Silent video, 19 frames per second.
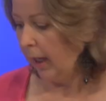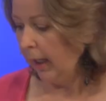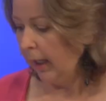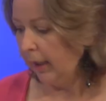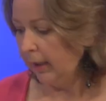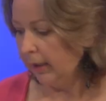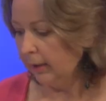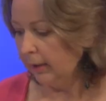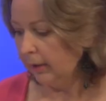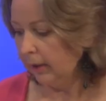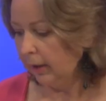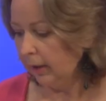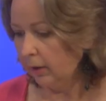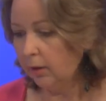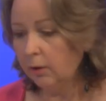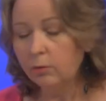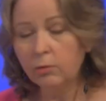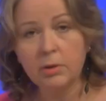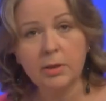And it
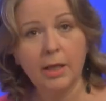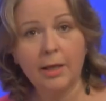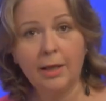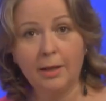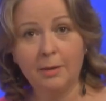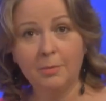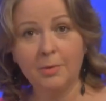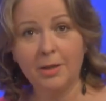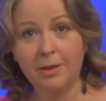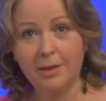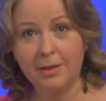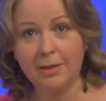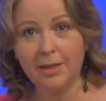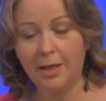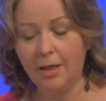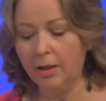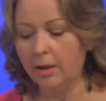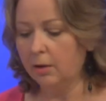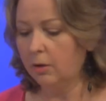looks like I'm going to
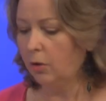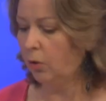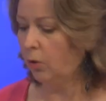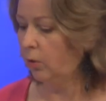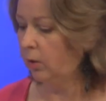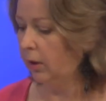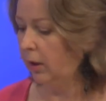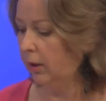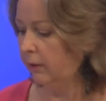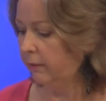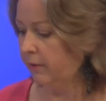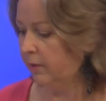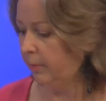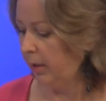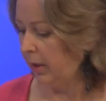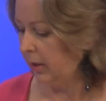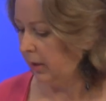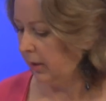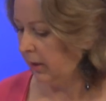take a whole lot of
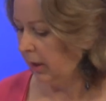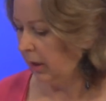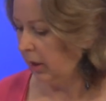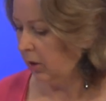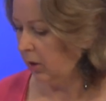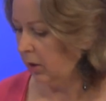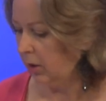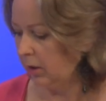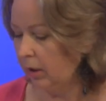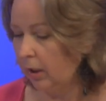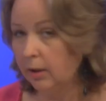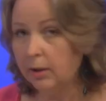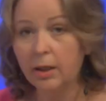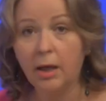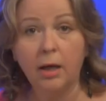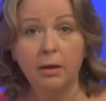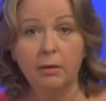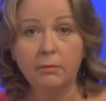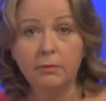space here and not
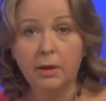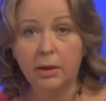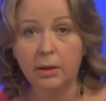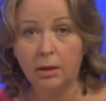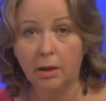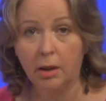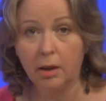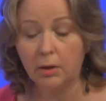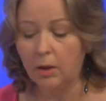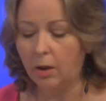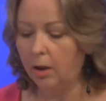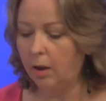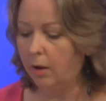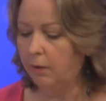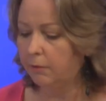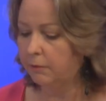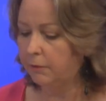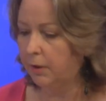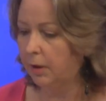have a lot
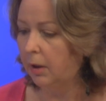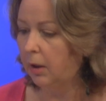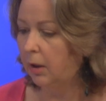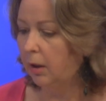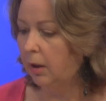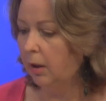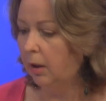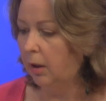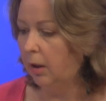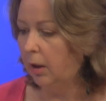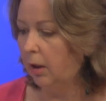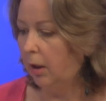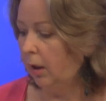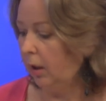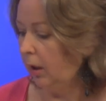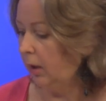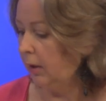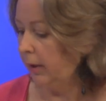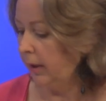of
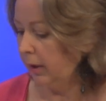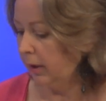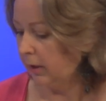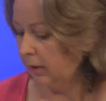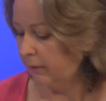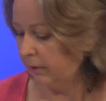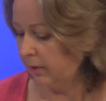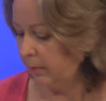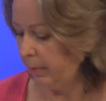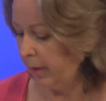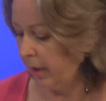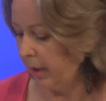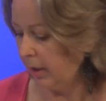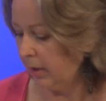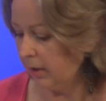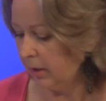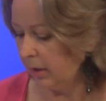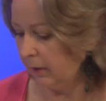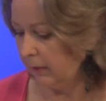uh, negative
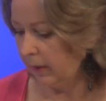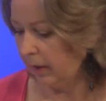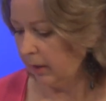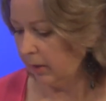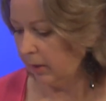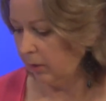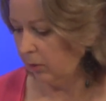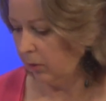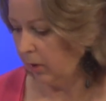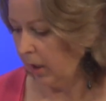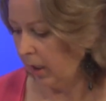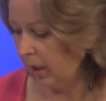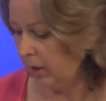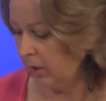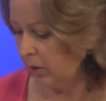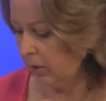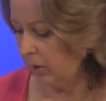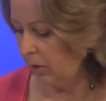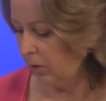space, and that's okay.
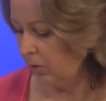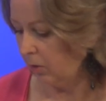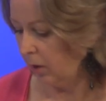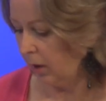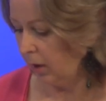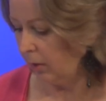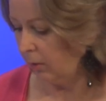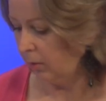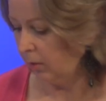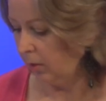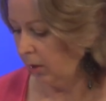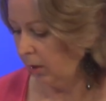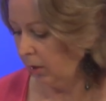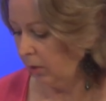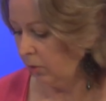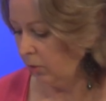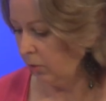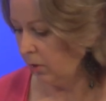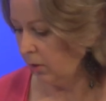So I will
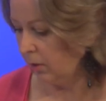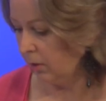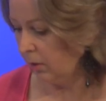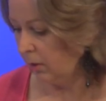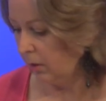use